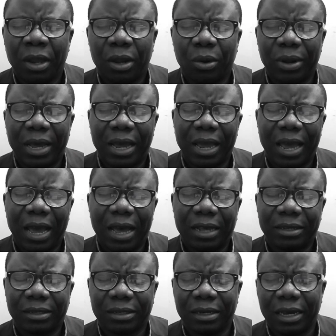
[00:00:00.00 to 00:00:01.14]
Lord, I
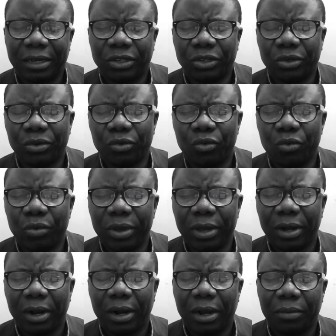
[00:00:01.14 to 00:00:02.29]
ask that you
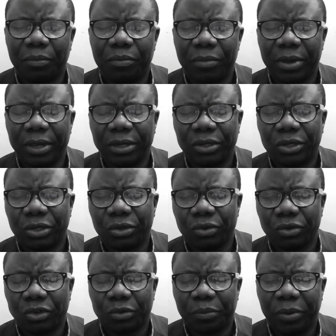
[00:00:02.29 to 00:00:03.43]
will help me to
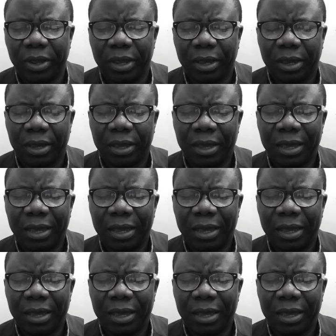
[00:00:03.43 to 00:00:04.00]
speak